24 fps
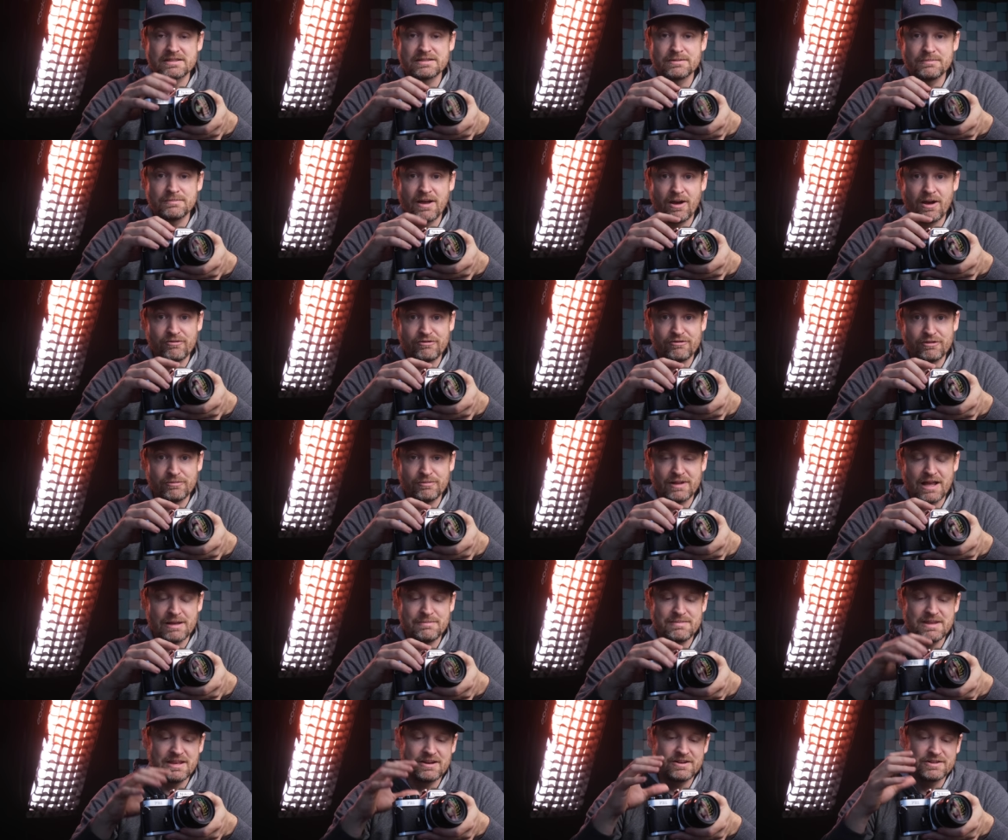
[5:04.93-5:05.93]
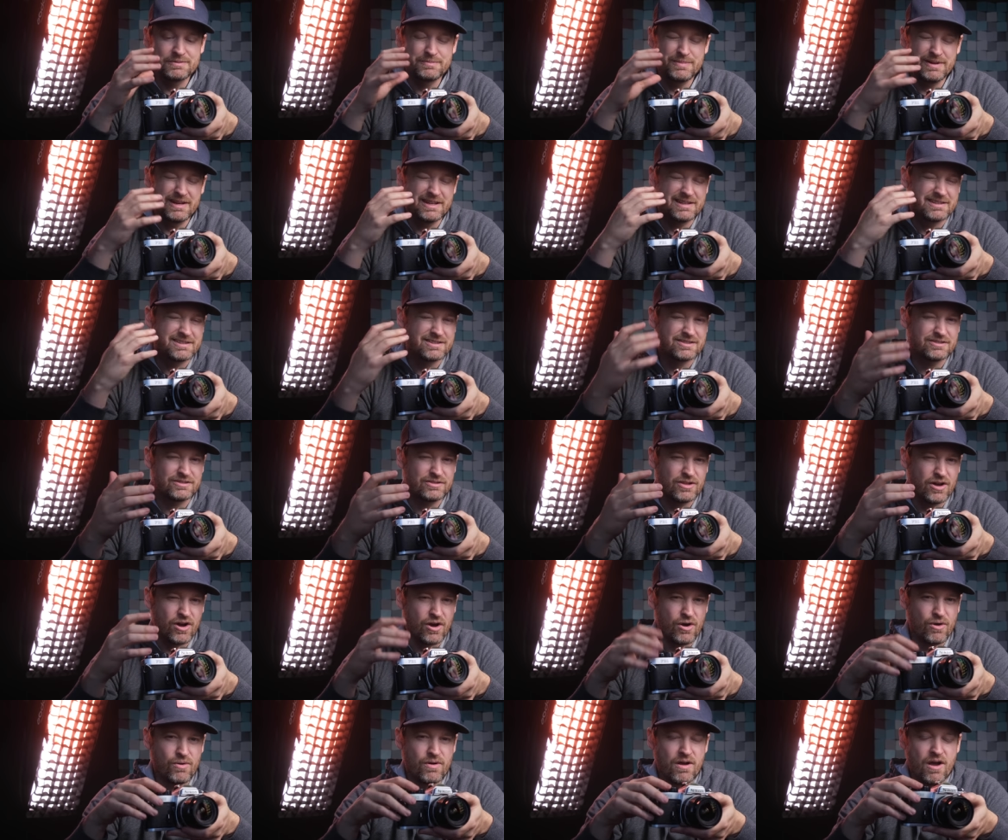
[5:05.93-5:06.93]
some help from light meters, but it's
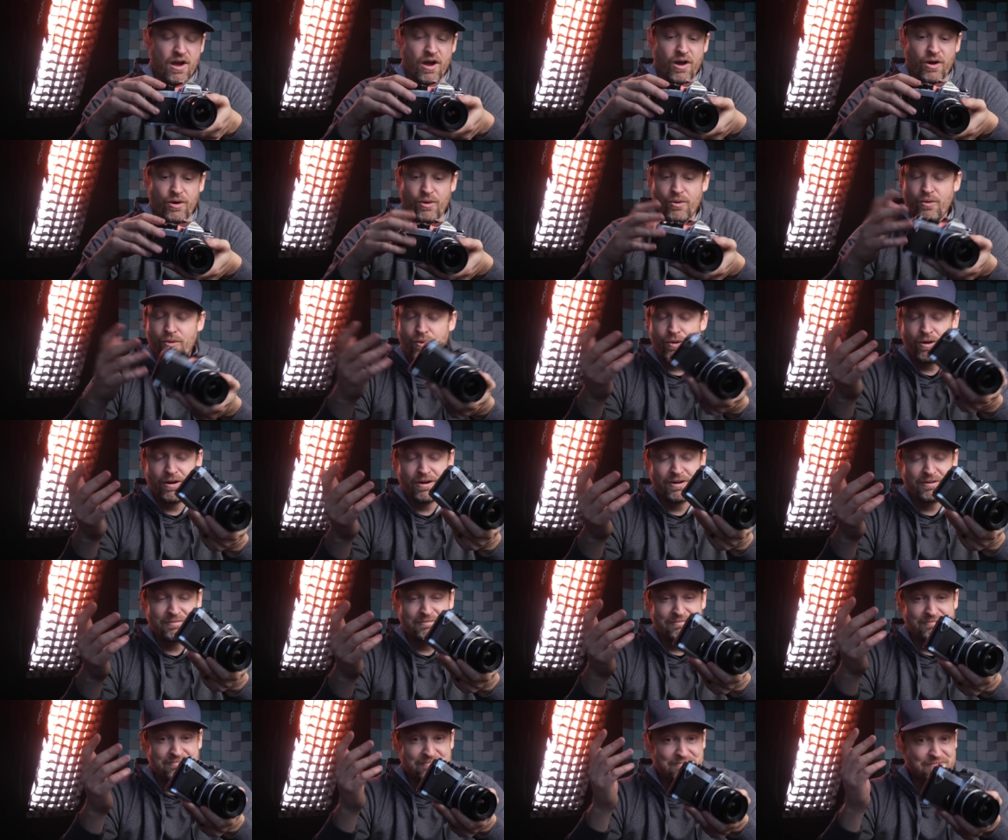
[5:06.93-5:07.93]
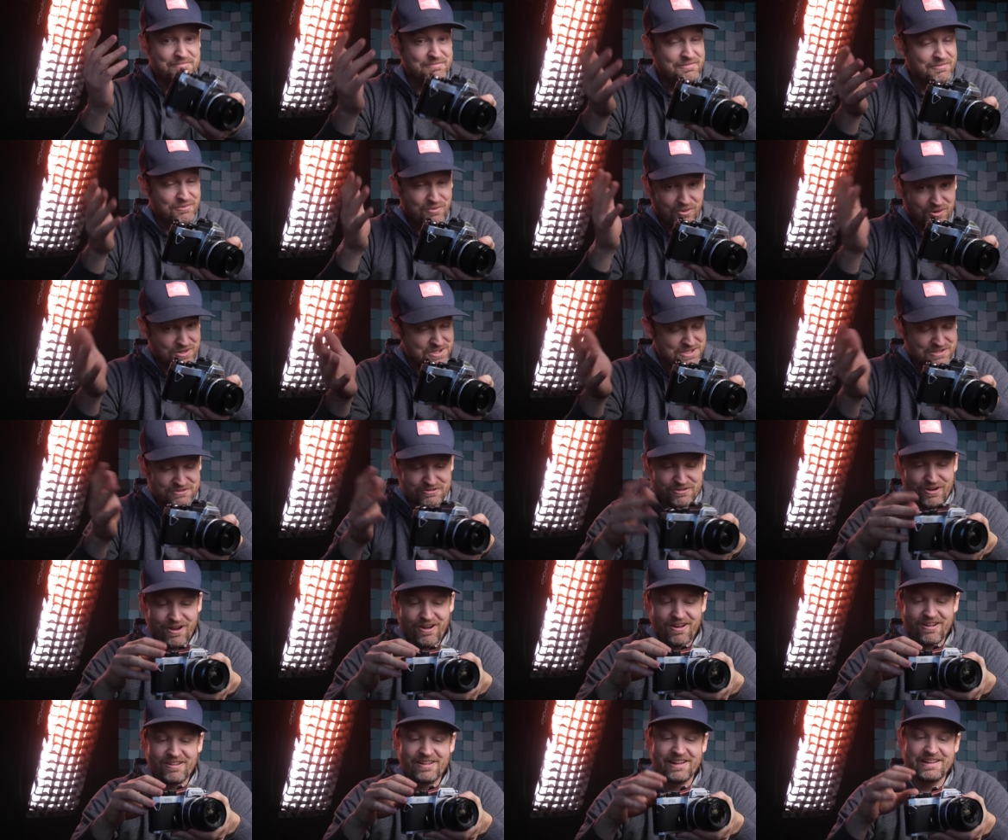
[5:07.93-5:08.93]
slow, or worst of
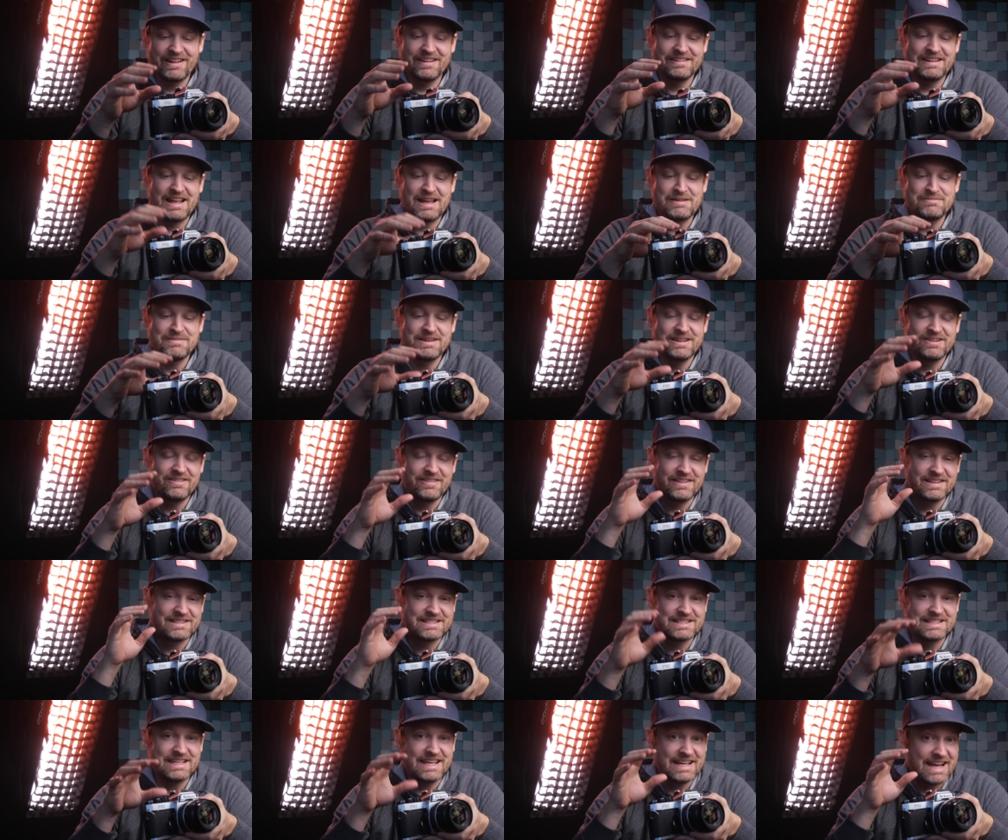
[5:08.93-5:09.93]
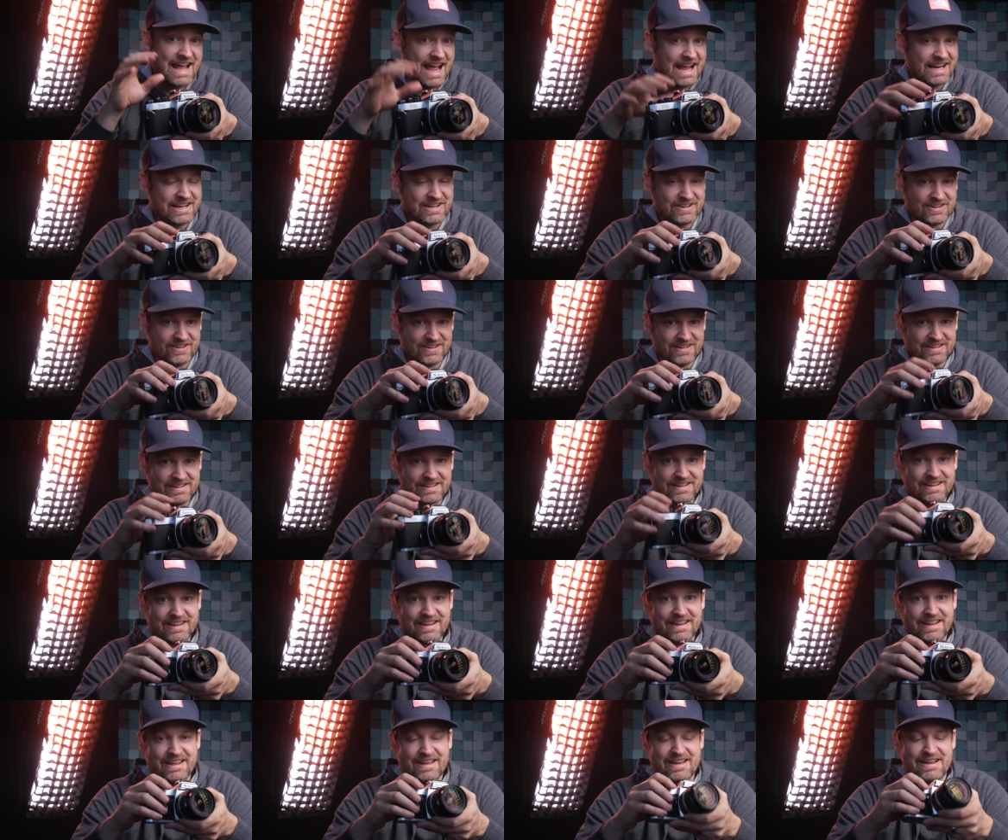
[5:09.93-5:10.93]
all, a light meter that's
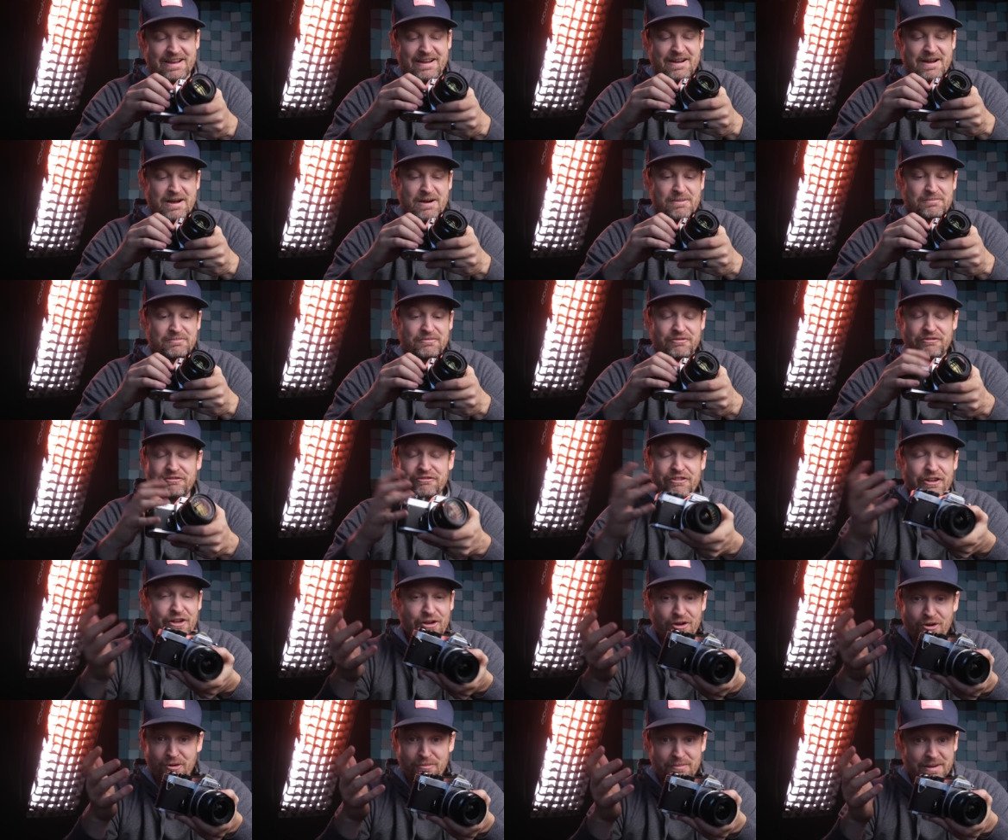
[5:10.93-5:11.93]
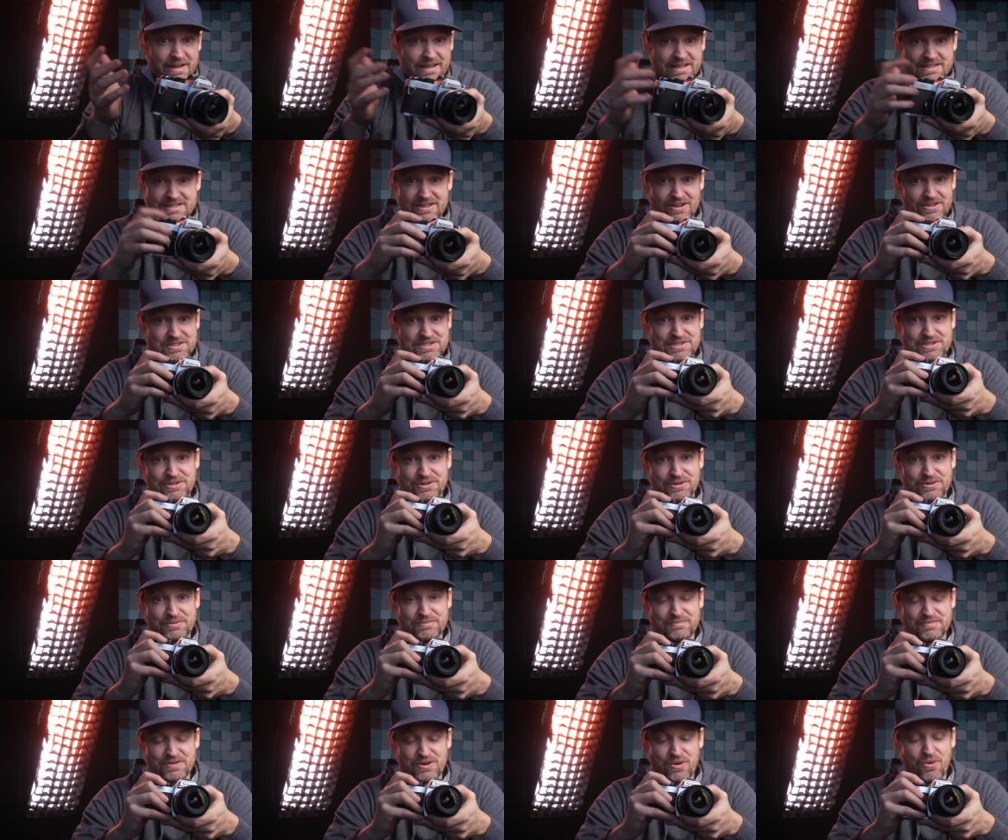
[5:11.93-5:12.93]
inaccurate. Um, film is
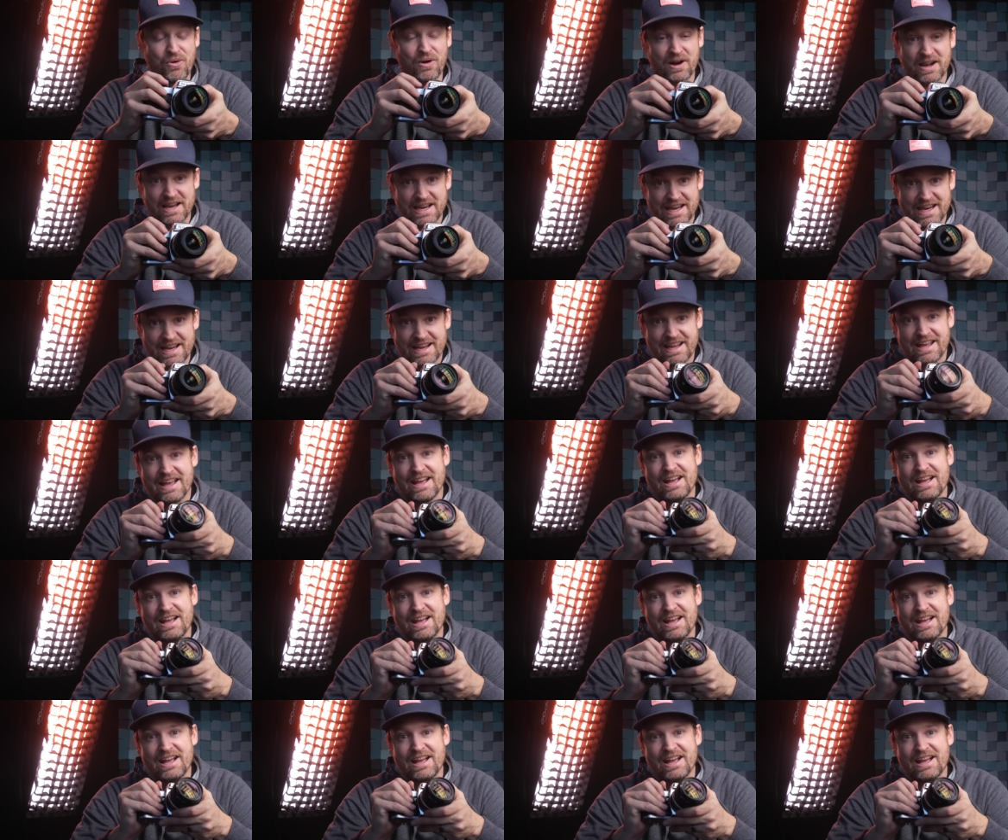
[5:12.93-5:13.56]
also quirky,